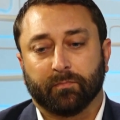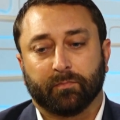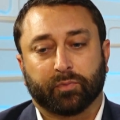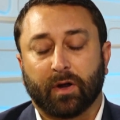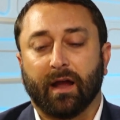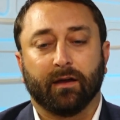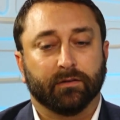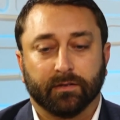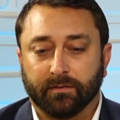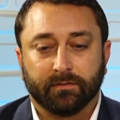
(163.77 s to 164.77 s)

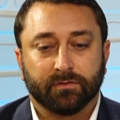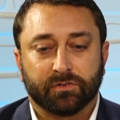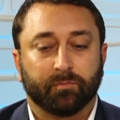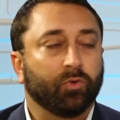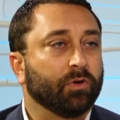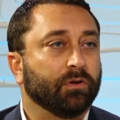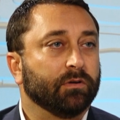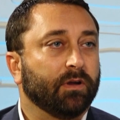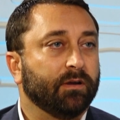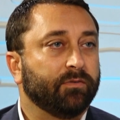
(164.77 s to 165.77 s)
proud supporter
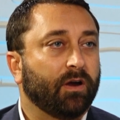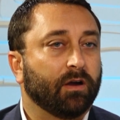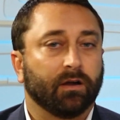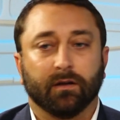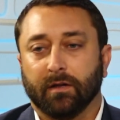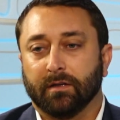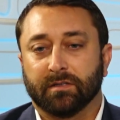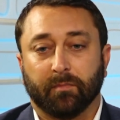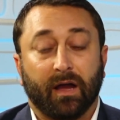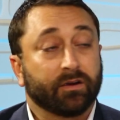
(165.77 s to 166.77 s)
of our
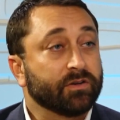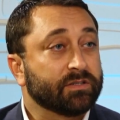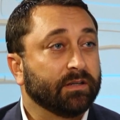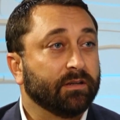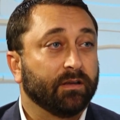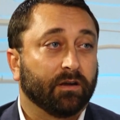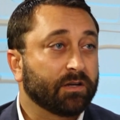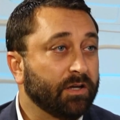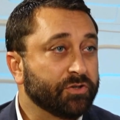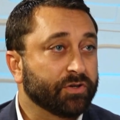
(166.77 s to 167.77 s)
democracy and our
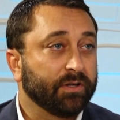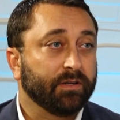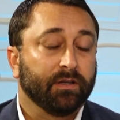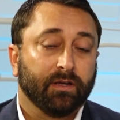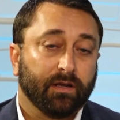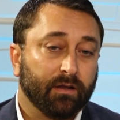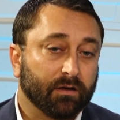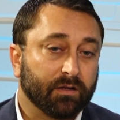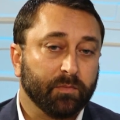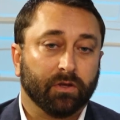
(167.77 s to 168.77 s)
country and
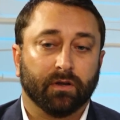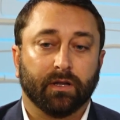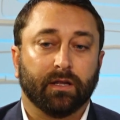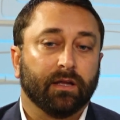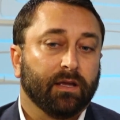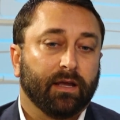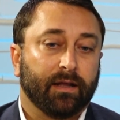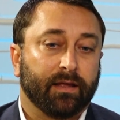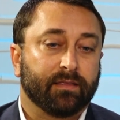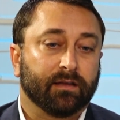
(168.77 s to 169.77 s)
our community.
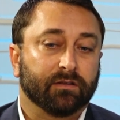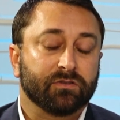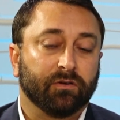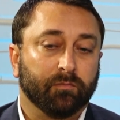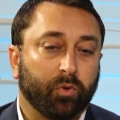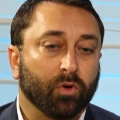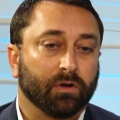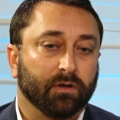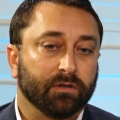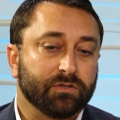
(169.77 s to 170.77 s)
And I think it's so
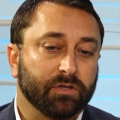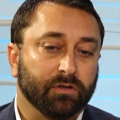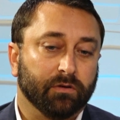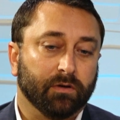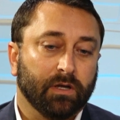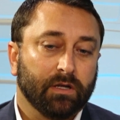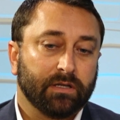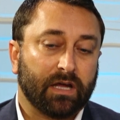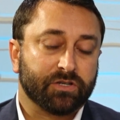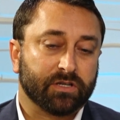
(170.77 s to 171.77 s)
important to
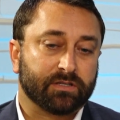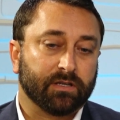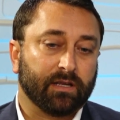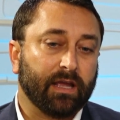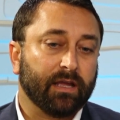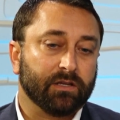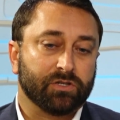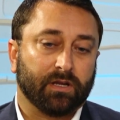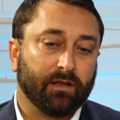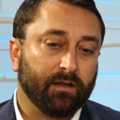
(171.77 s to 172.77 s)
not just
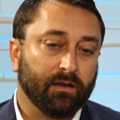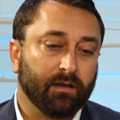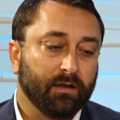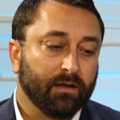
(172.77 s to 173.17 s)
engage in